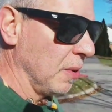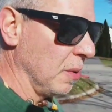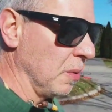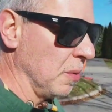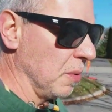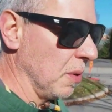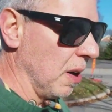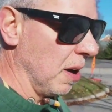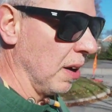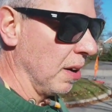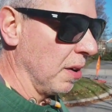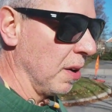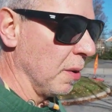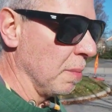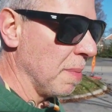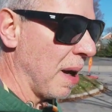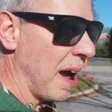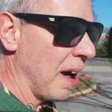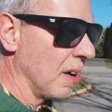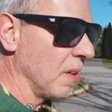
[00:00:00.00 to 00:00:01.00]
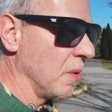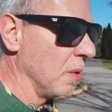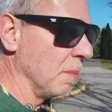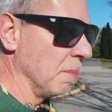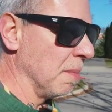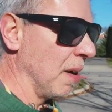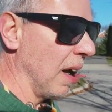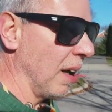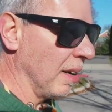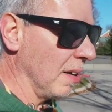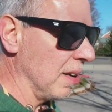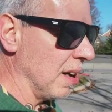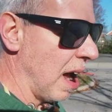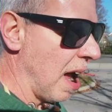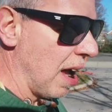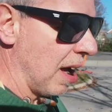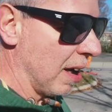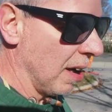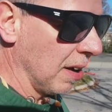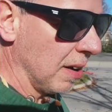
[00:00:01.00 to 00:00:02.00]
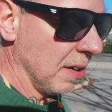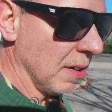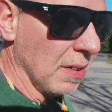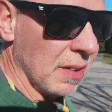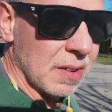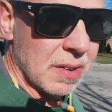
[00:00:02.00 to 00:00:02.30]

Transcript: to uh, go back on my diet